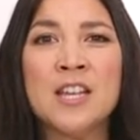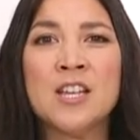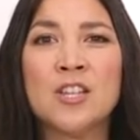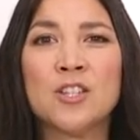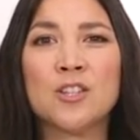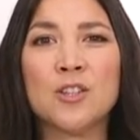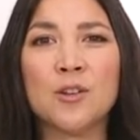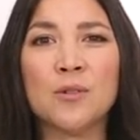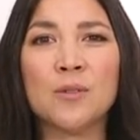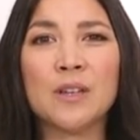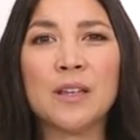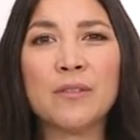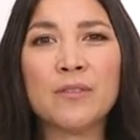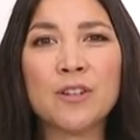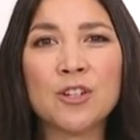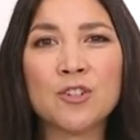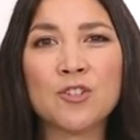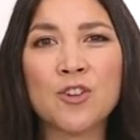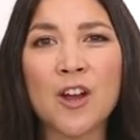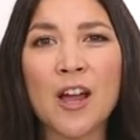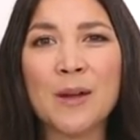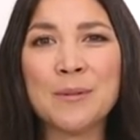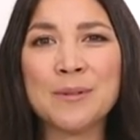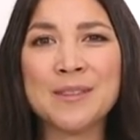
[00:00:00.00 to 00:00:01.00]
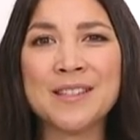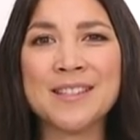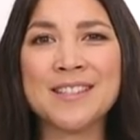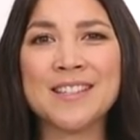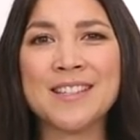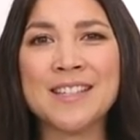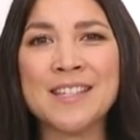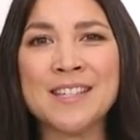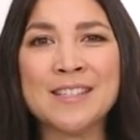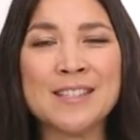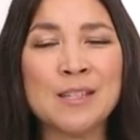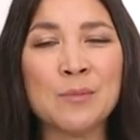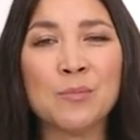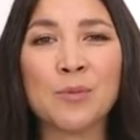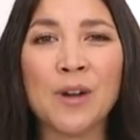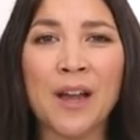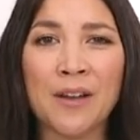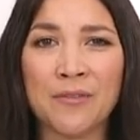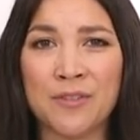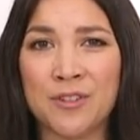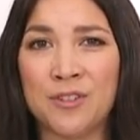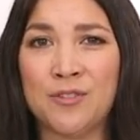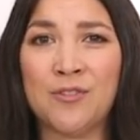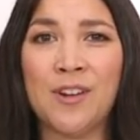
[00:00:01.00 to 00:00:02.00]
So give it a try with these easy
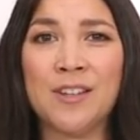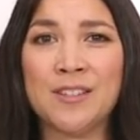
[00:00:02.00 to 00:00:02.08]
breakfast